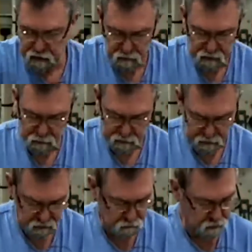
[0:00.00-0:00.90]
That's much
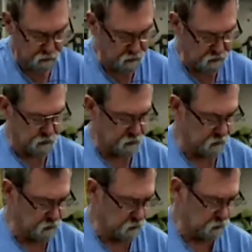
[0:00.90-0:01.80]
better. That's really nice now.
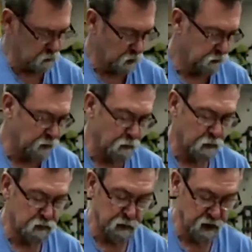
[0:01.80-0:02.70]
That's holding well. The front
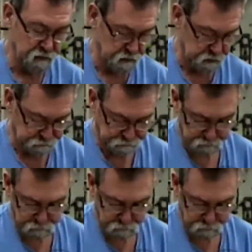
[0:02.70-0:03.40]
one was perfect.